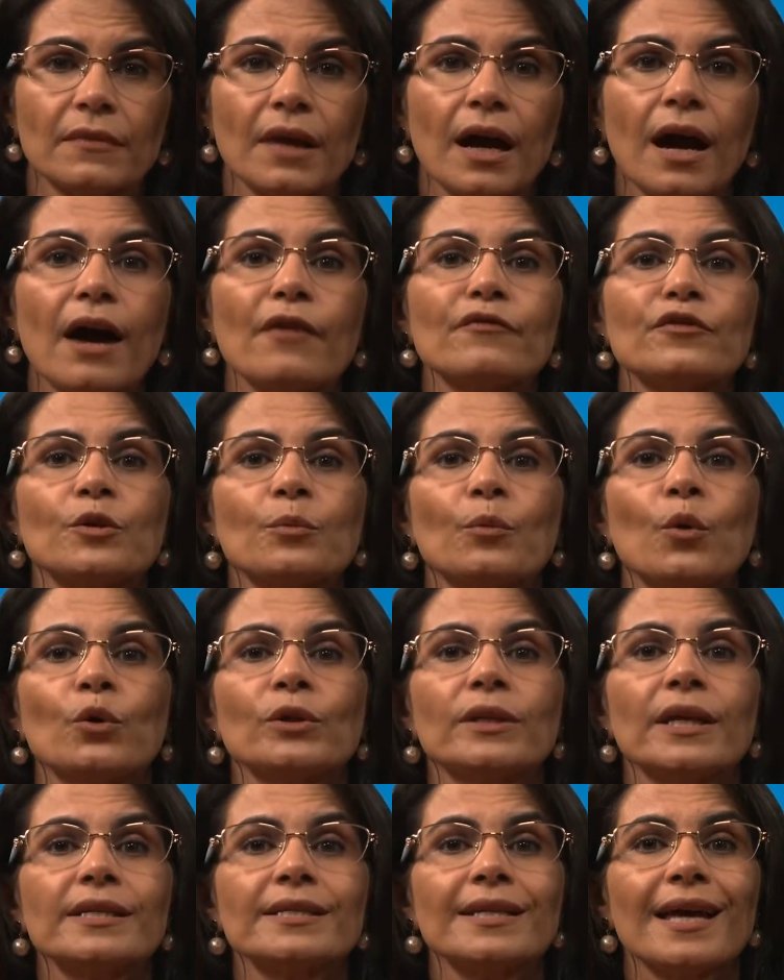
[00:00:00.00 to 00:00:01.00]
After more
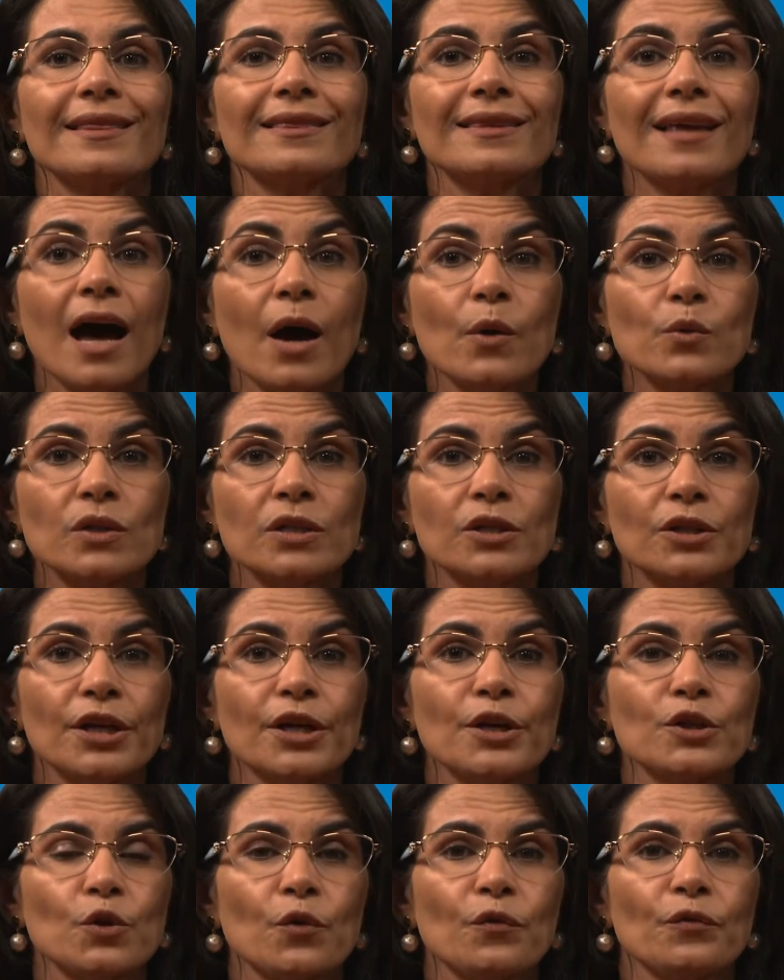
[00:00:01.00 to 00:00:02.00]
than 10,000
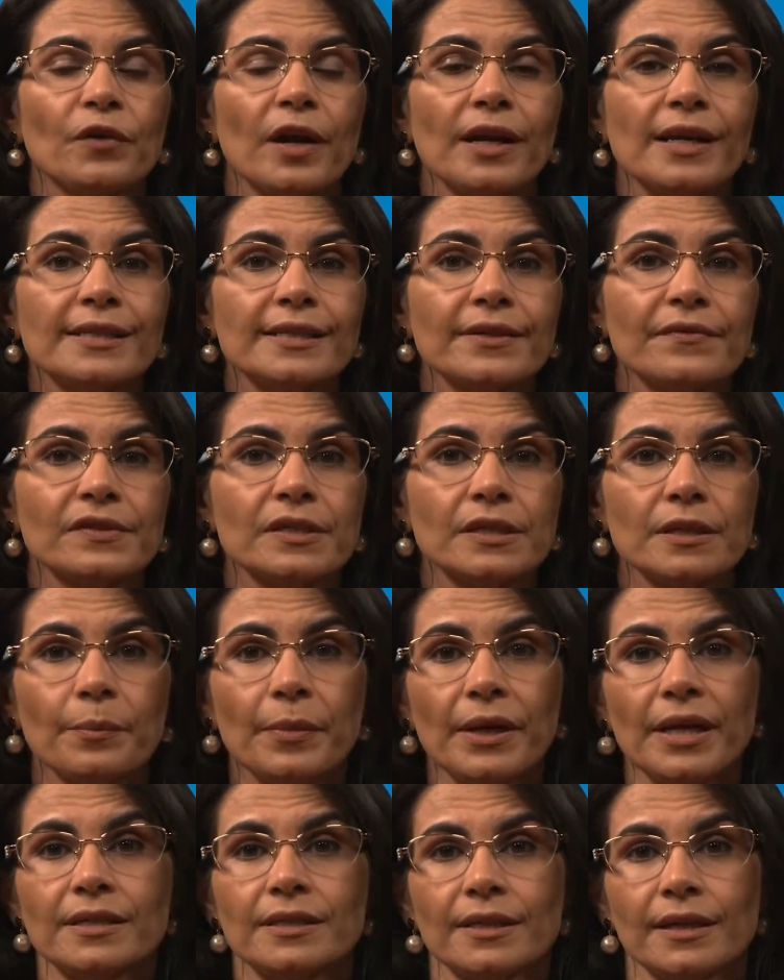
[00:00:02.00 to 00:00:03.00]
years of relative
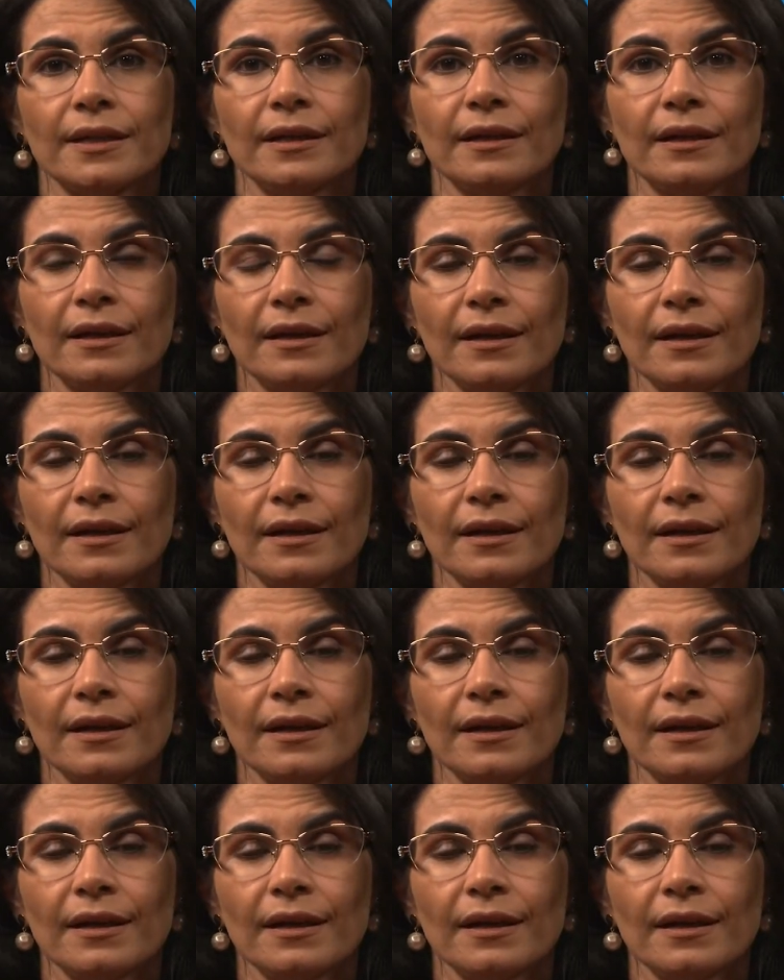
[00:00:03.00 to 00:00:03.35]
stability,